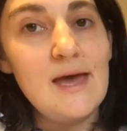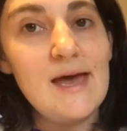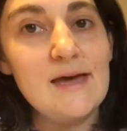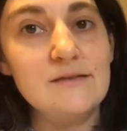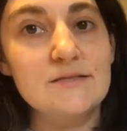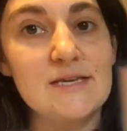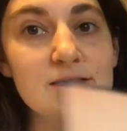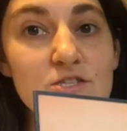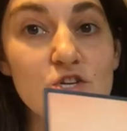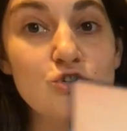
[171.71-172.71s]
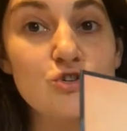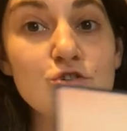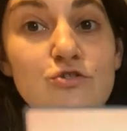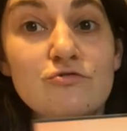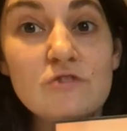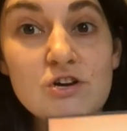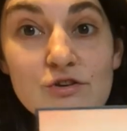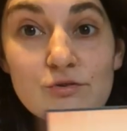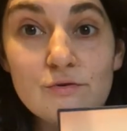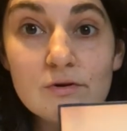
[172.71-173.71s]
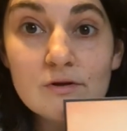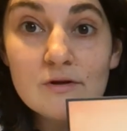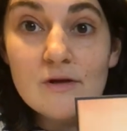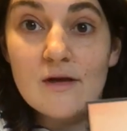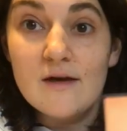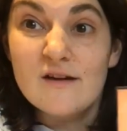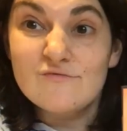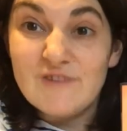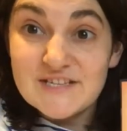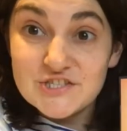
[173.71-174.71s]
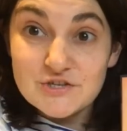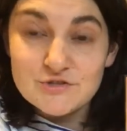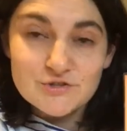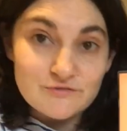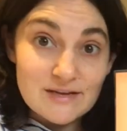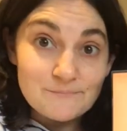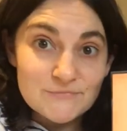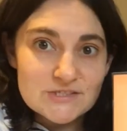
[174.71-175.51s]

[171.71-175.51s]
and it's a true rescue story.